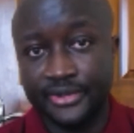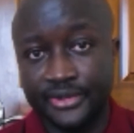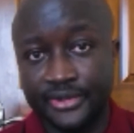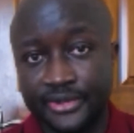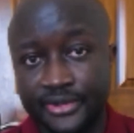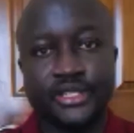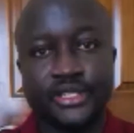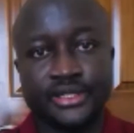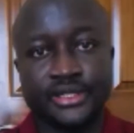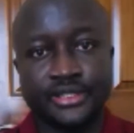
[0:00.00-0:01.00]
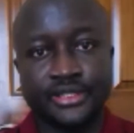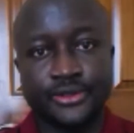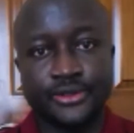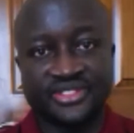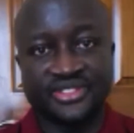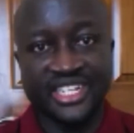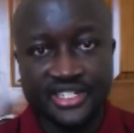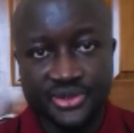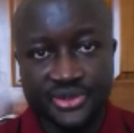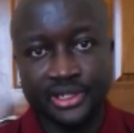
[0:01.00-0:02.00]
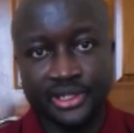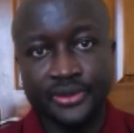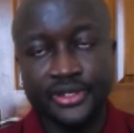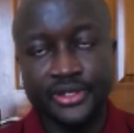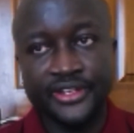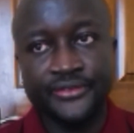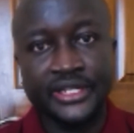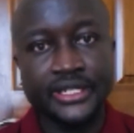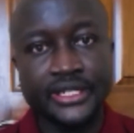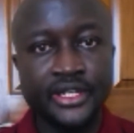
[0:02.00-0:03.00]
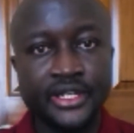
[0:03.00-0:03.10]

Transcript: and because that will even